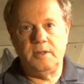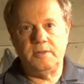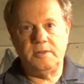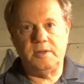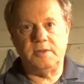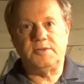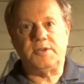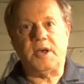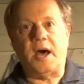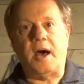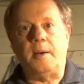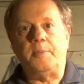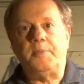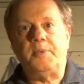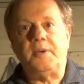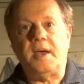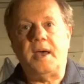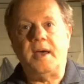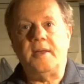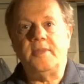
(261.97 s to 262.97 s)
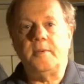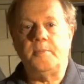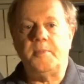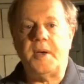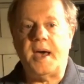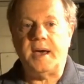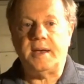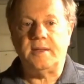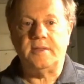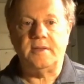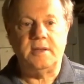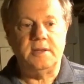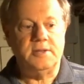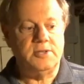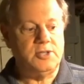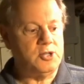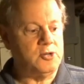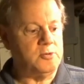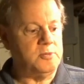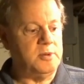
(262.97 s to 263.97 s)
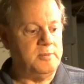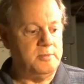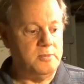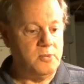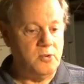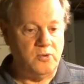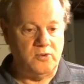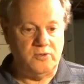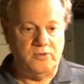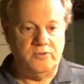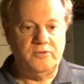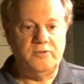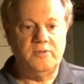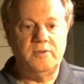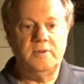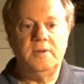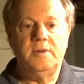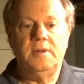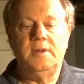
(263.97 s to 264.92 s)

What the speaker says: the top and the back of the instrument move.